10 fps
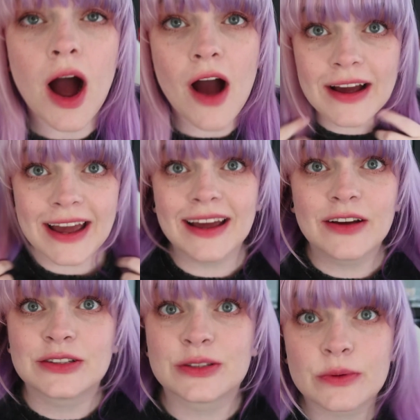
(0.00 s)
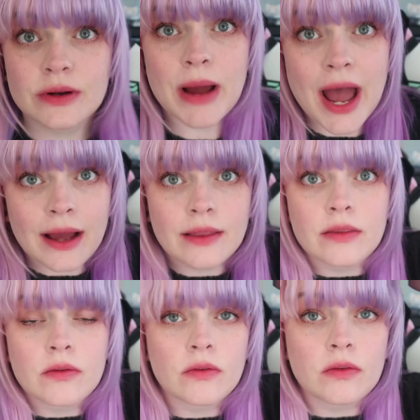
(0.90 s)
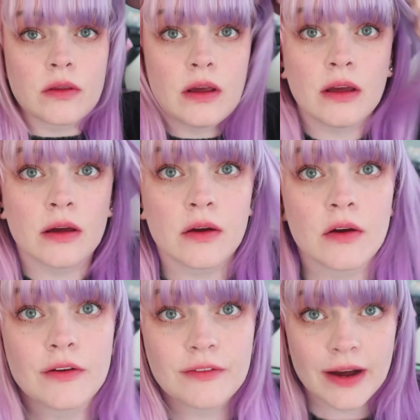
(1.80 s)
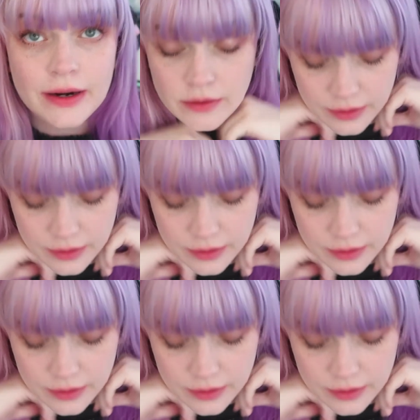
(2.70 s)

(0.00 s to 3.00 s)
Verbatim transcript: Okay, so we're back. This is the final